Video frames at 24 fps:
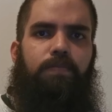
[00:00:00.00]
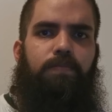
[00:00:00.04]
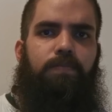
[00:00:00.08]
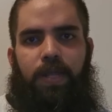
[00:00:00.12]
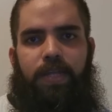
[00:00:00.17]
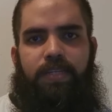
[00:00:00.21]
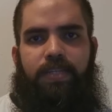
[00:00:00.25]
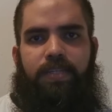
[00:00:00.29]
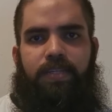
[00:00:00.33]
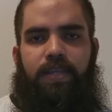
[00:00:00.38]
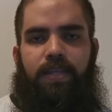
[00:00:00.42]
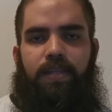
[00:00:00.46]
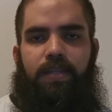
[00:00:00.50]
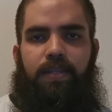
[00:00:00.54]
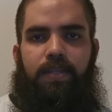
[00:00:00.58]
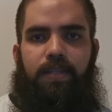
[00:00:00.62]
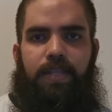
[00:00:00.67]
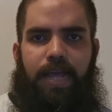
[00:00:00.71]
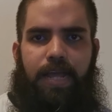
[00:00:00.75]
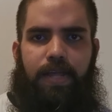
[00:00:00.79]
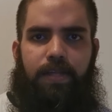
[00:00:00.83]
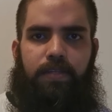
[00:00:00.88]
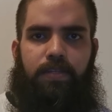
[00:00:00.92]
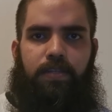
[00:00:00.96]
placing
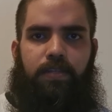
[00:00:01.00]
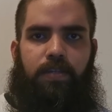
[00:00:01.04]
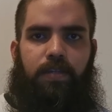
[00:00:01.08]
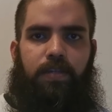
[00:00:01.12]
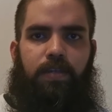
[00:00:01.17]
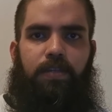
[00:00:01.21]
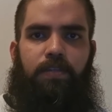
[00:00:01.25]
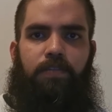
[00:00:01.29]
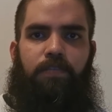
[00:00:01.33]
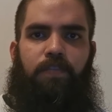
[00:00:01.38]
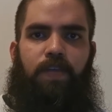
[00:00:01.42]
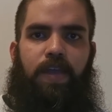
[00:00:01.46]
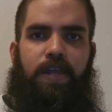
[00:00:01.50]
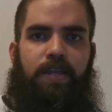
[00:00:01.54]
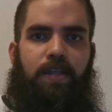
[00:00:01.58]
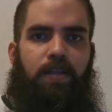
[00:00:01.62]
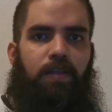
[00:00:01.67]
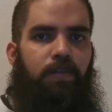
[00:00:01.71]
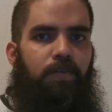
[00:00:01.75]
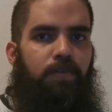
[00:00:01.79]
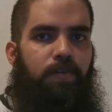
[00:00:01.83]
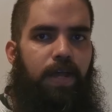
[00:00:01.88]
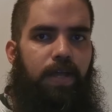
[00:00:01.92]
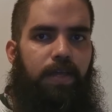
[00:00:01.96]
last in the
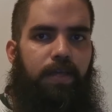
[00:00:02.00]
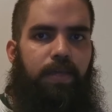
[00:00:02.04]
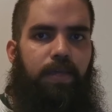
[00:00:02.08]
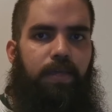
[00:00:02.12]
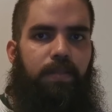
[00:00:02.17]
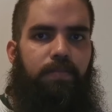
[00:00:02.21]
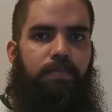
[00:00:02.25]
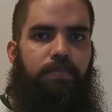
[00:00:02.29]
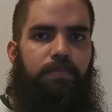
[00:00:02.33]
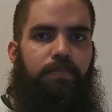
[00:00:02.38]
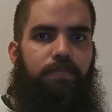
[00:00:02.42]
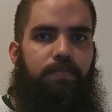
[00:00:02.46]
final ranking.